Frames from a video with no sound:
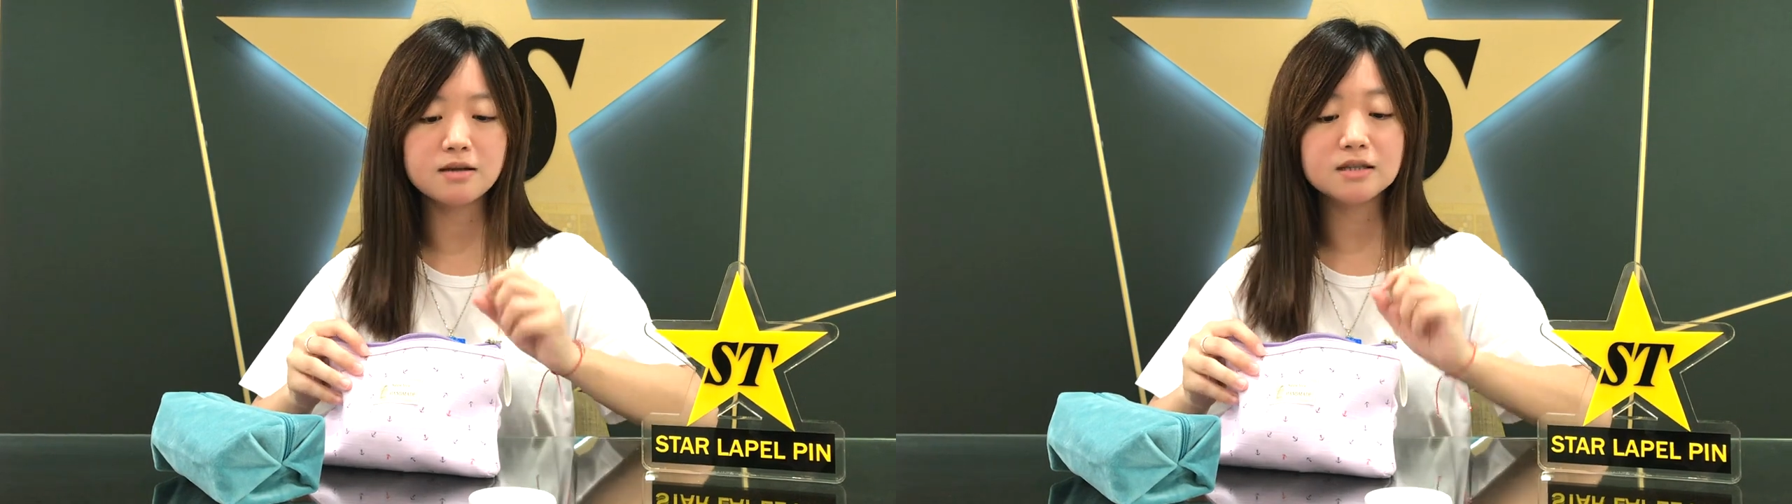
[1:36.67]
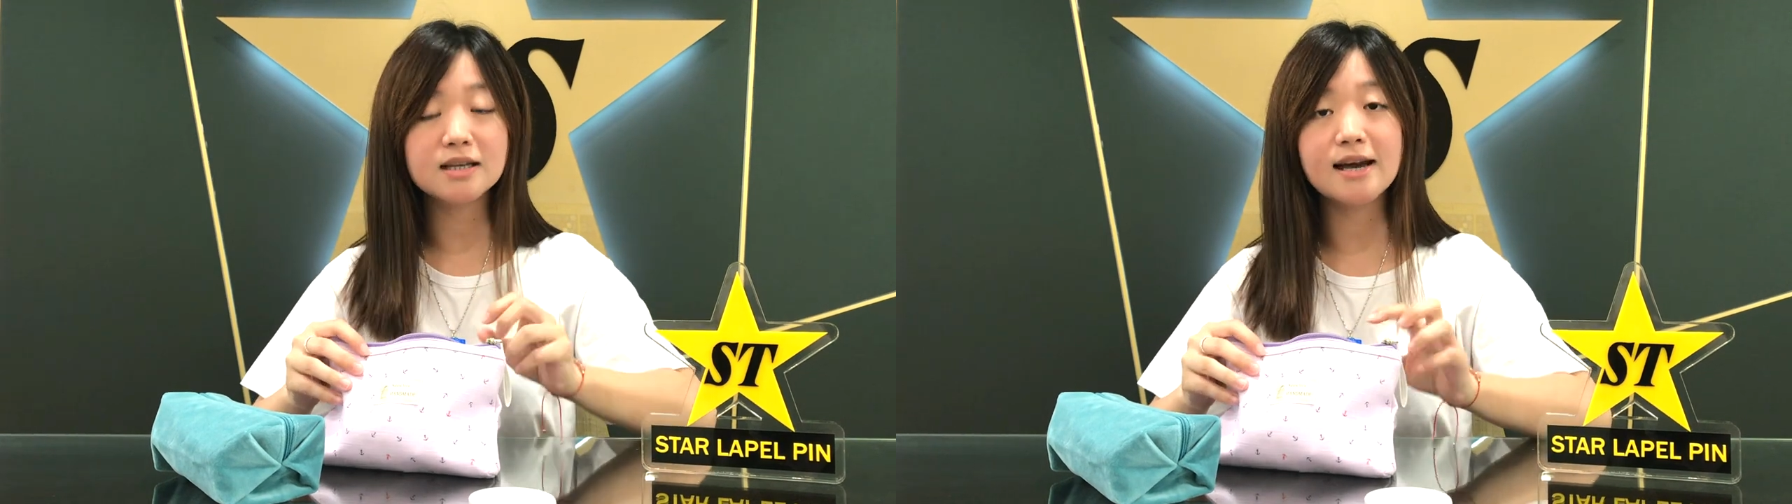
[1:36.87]

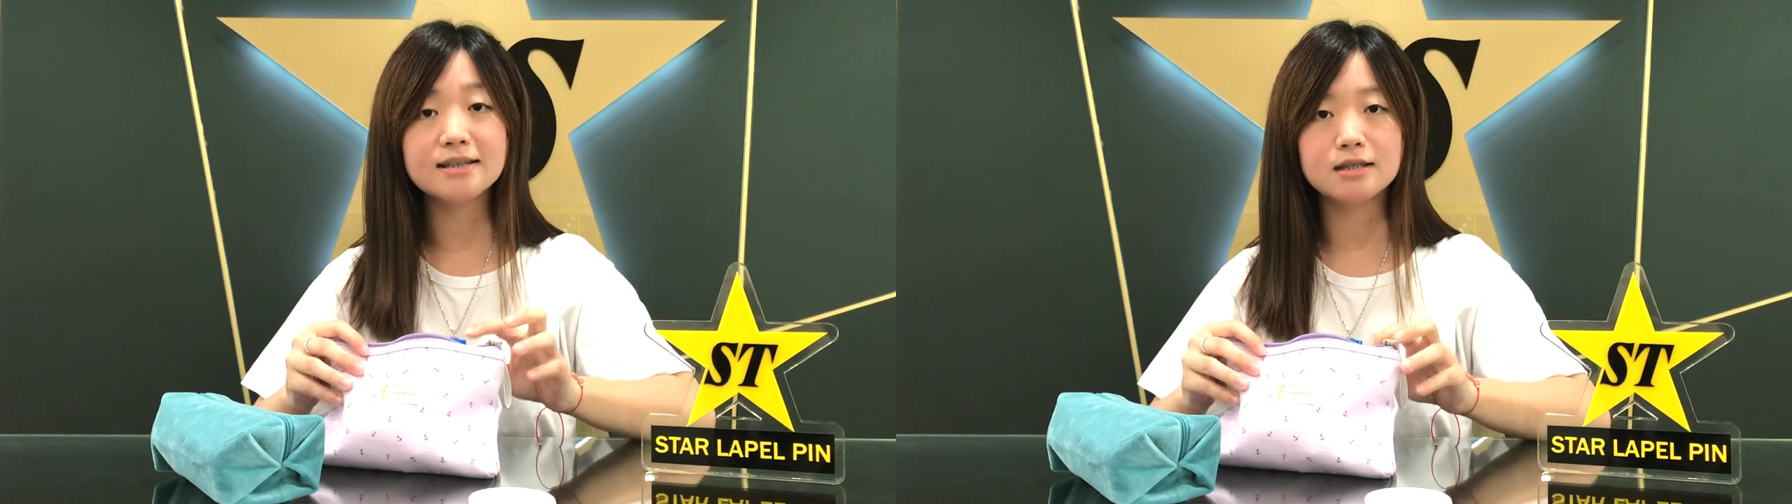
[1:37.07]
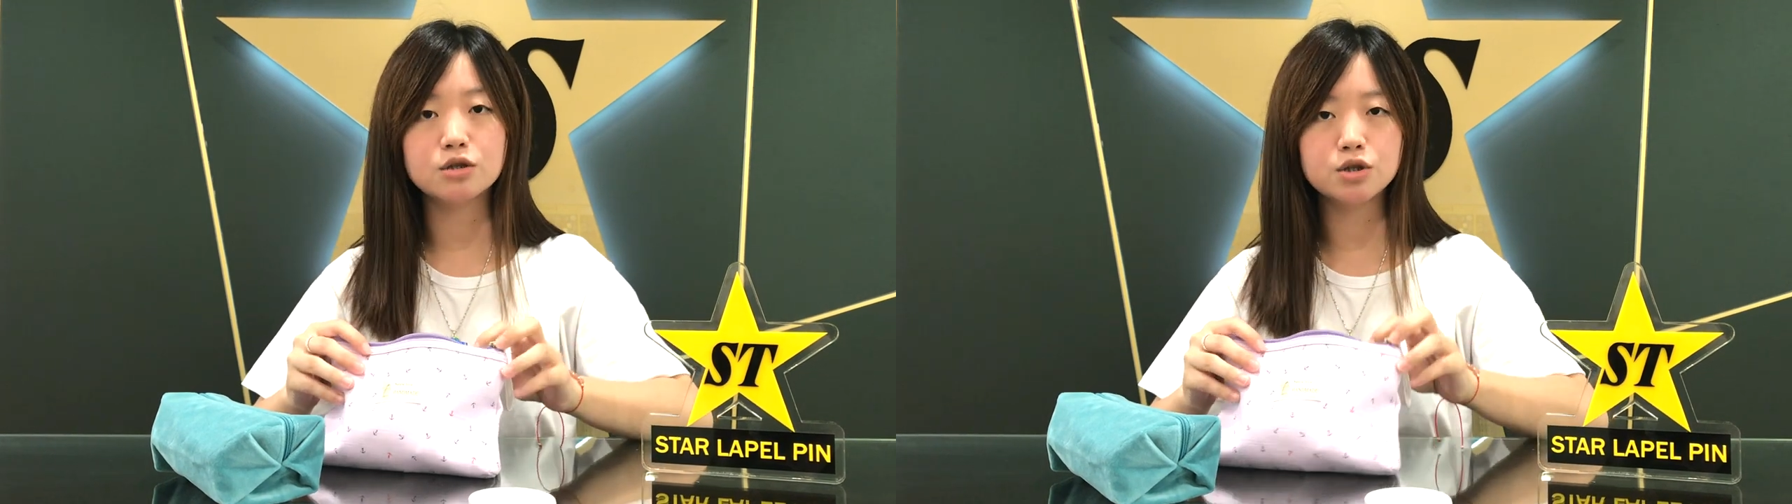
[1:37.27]
and
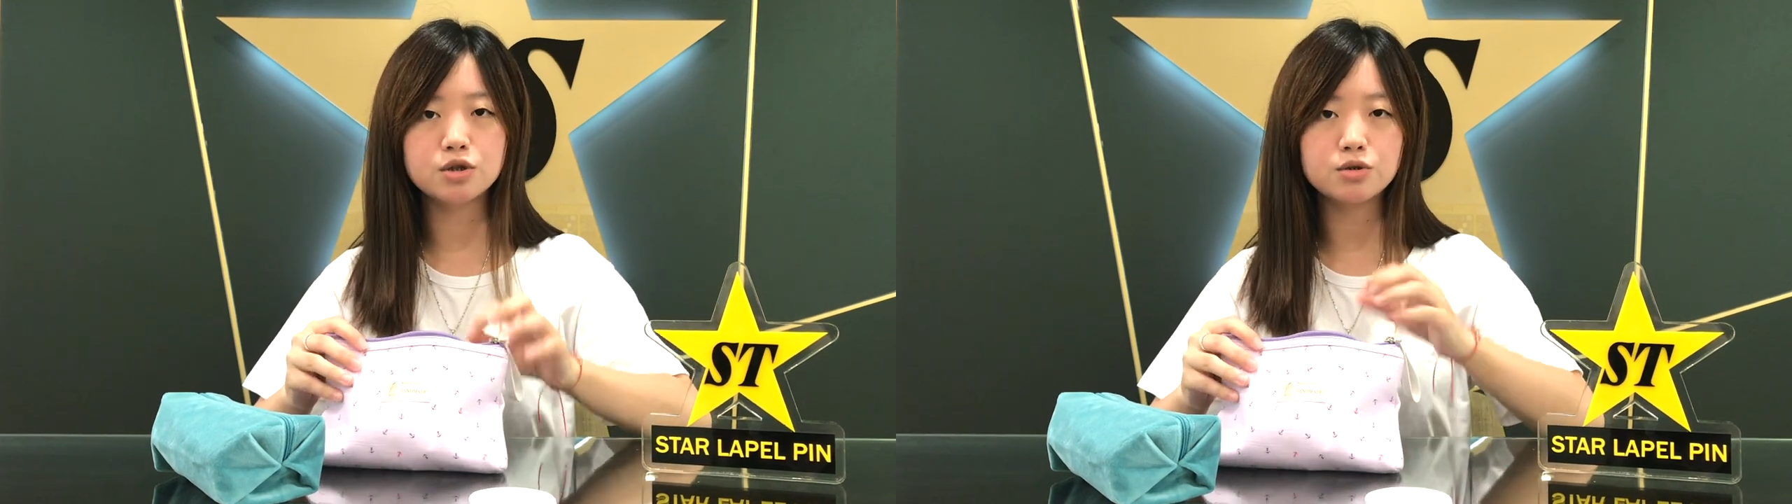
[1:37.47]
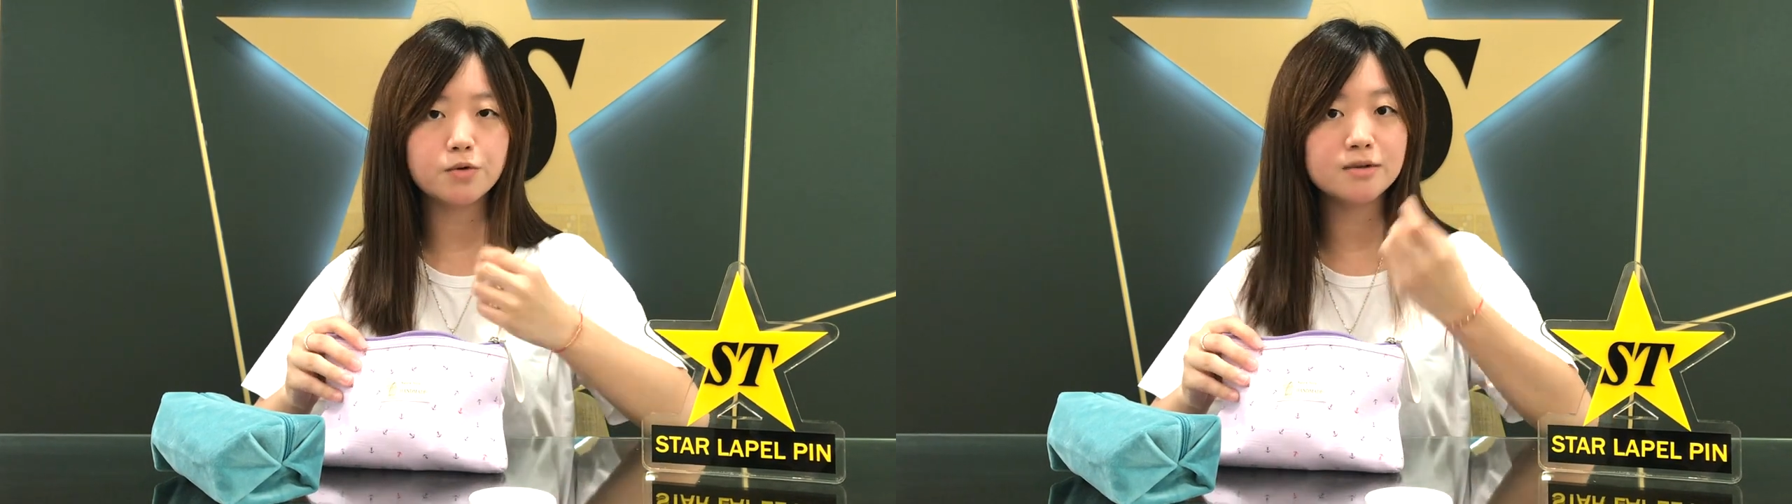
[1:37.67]
sizes
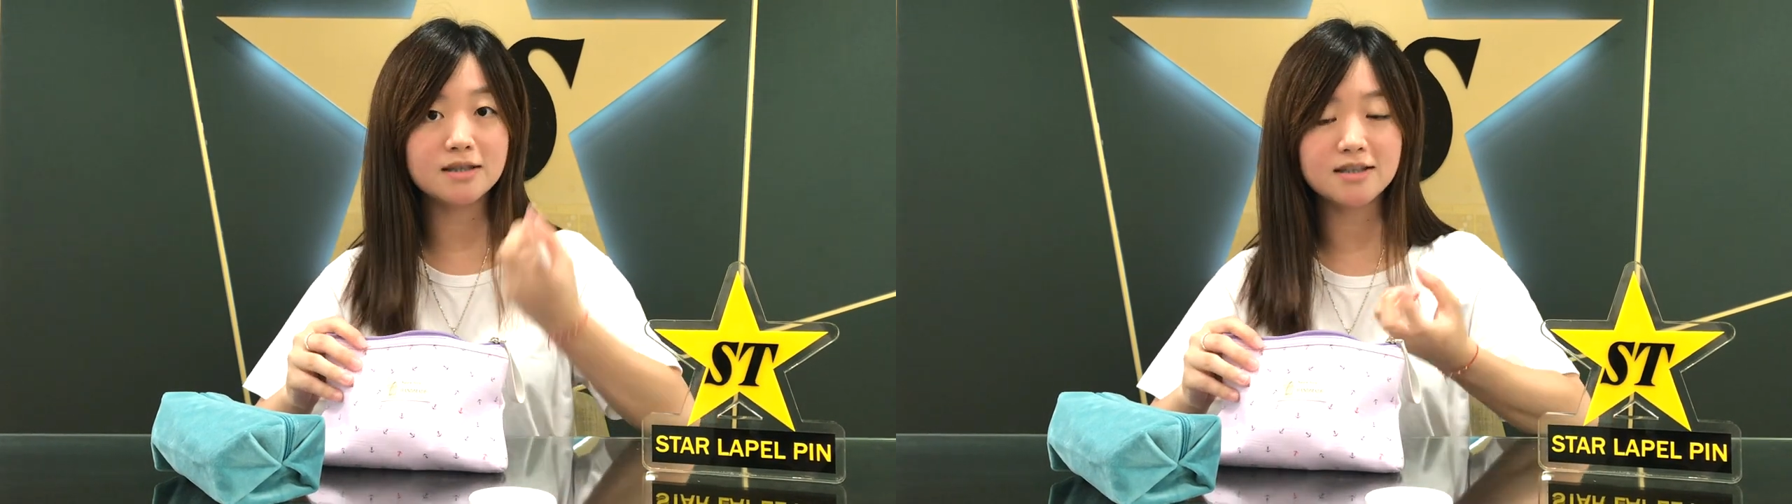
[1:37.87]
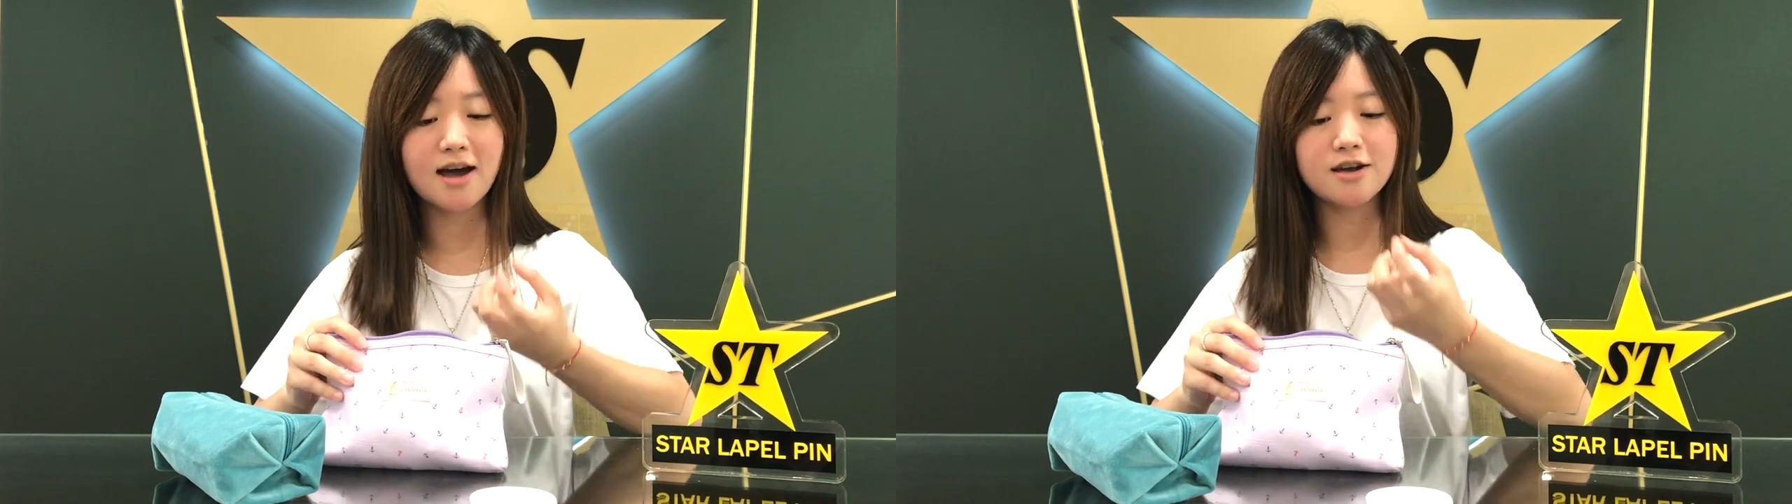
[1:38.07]
to your
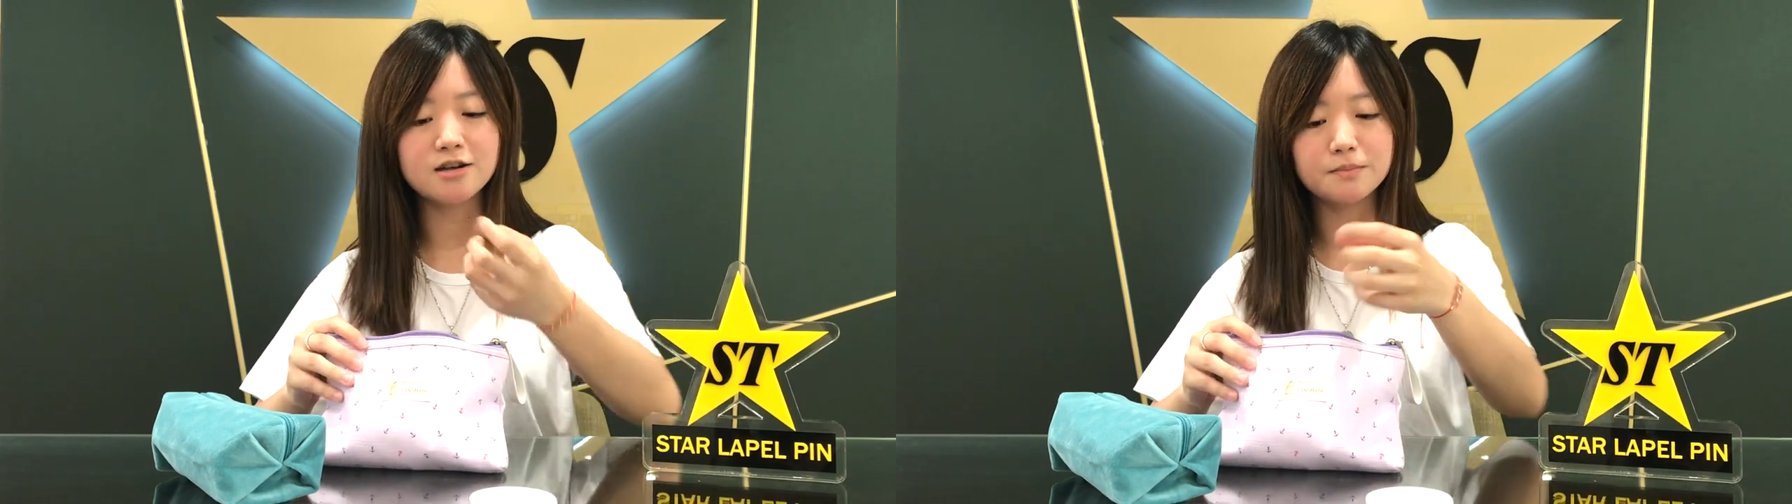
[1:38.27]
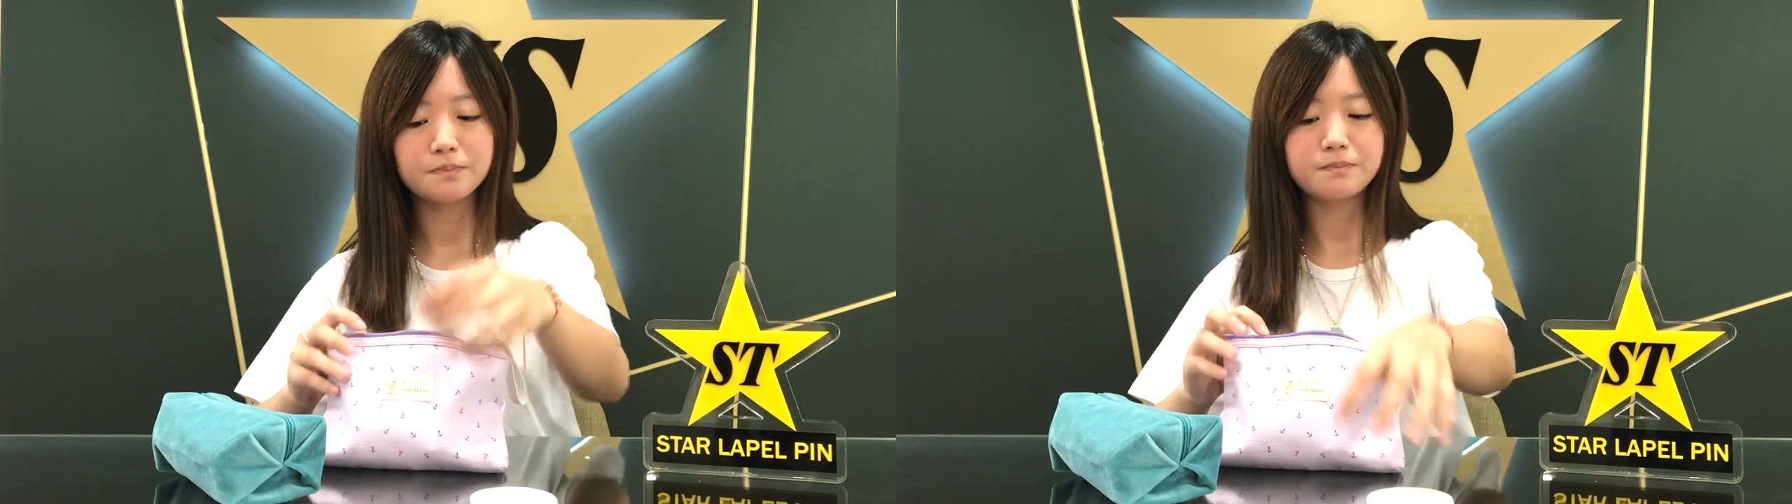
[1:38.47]
desire.